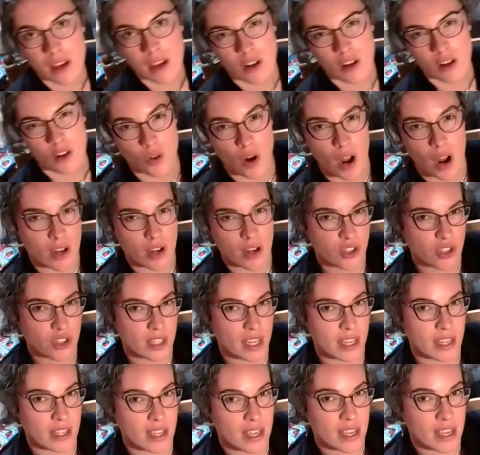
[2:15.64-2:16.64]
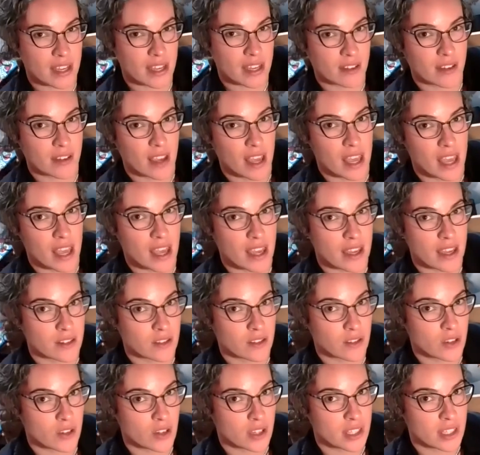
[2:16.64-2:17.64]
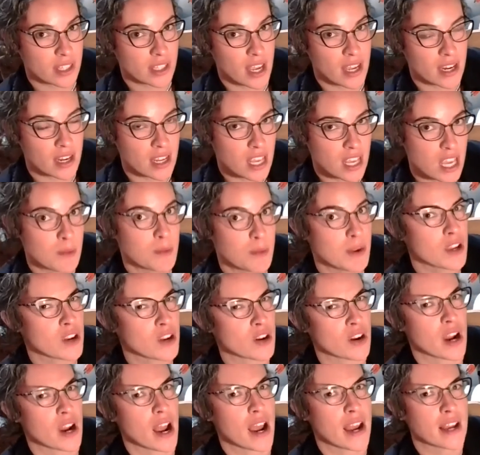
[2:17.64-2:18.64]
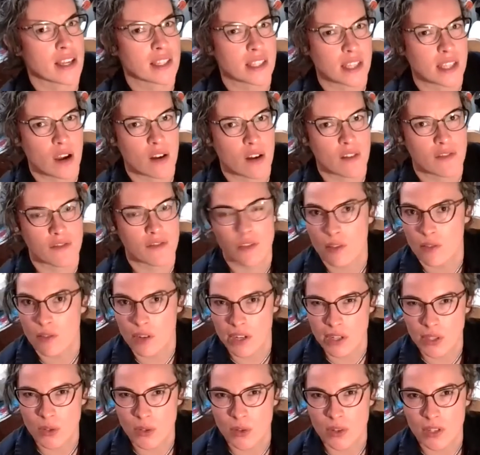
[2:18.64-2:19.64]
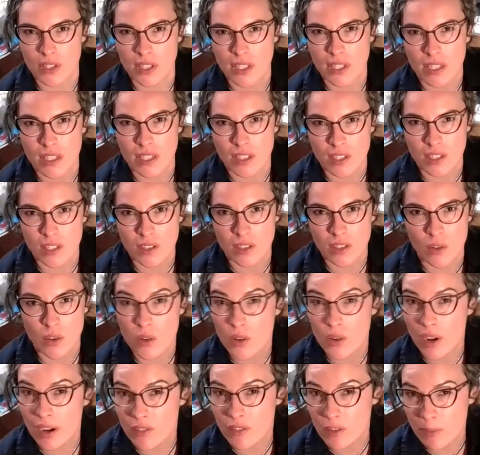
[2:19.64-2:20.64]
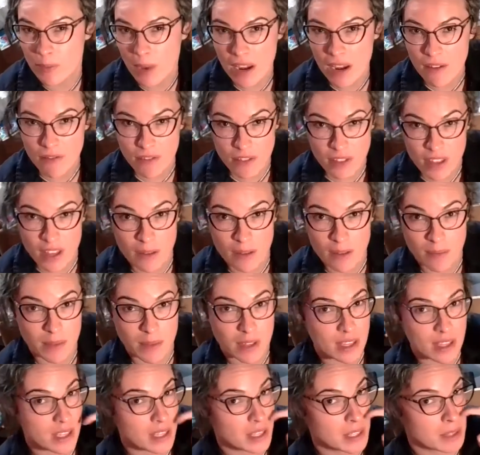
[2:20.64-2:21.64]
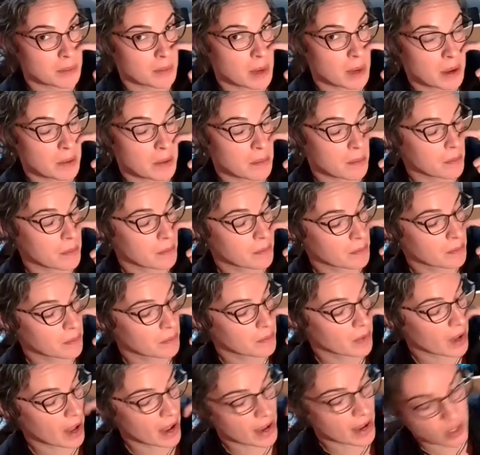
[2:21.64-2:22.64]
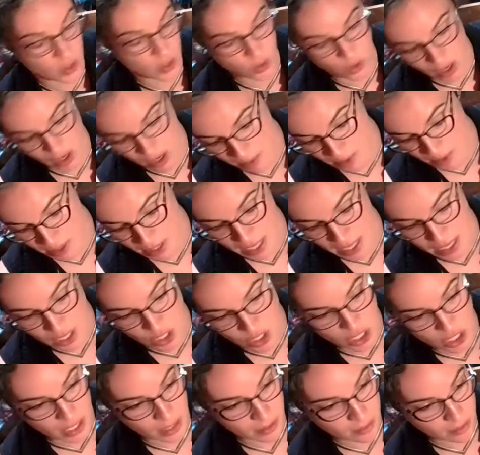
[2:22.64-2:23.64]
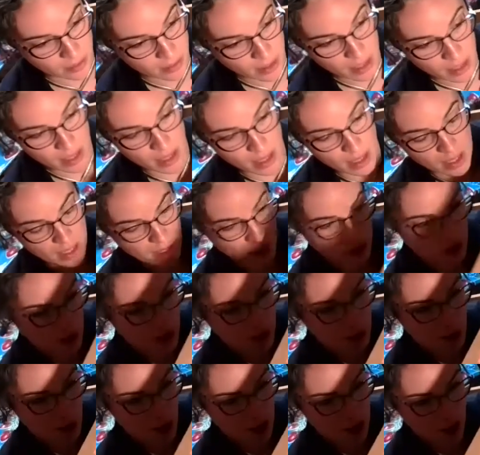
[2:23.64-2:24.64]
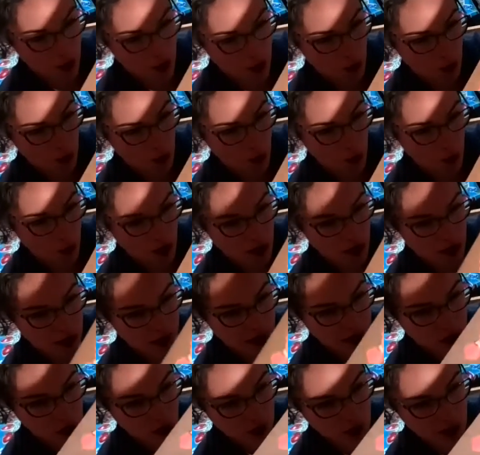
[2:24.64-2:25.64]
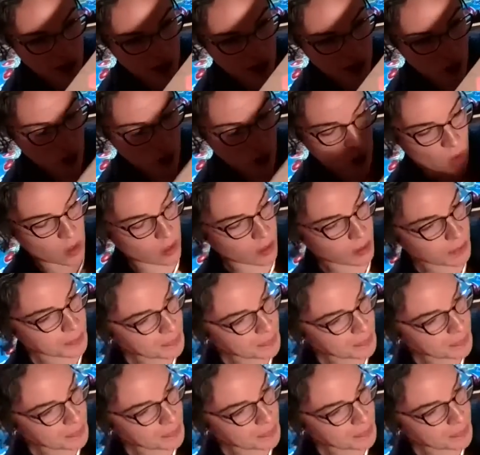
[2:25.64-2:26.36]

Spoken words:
garage sailing and just kind of keeping your eyes out for resources so you don't have to pay for them is my highest recommendation. So this particle board is really cool.